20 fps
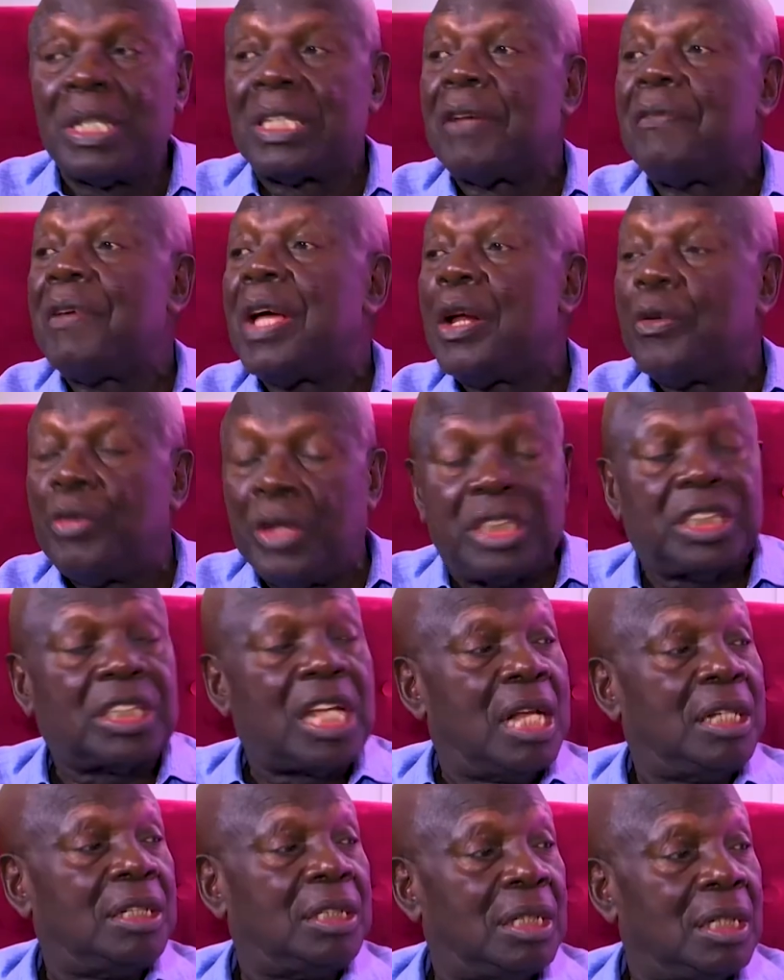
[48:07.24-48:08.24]
it's a very rich
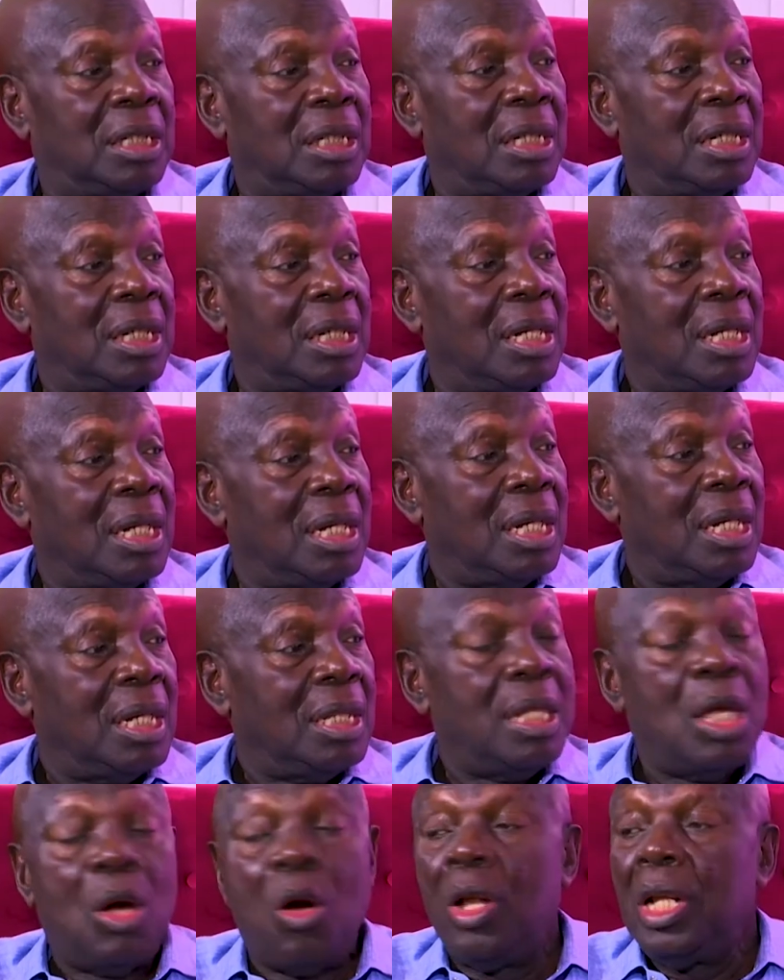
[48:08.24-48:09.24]
country.
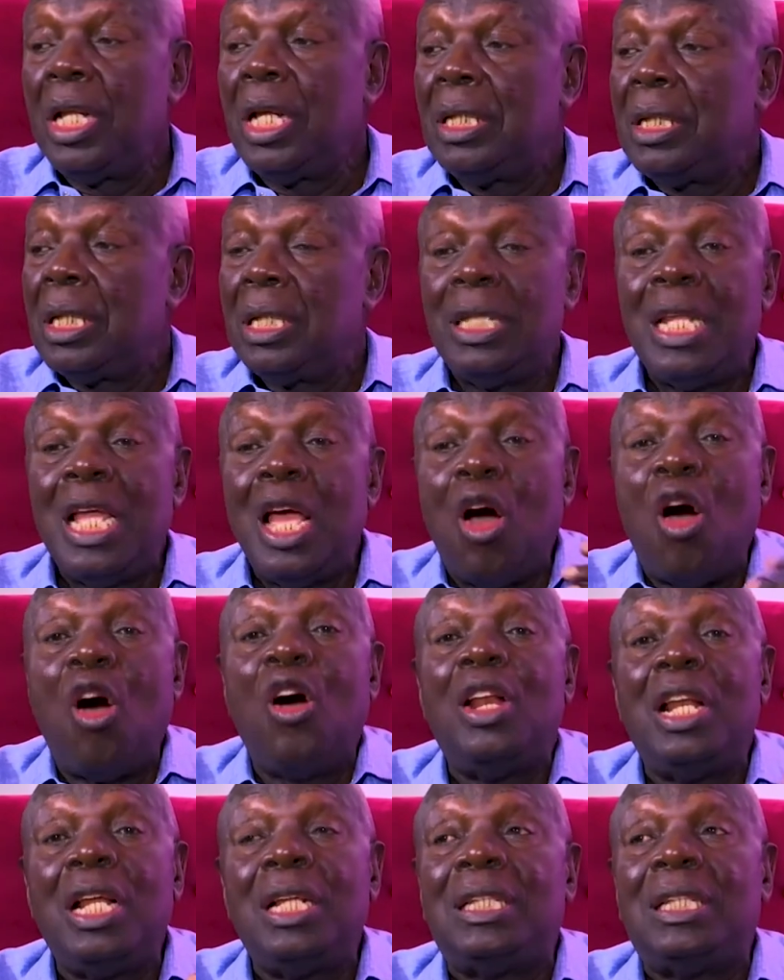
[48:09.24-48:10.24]
They only, they only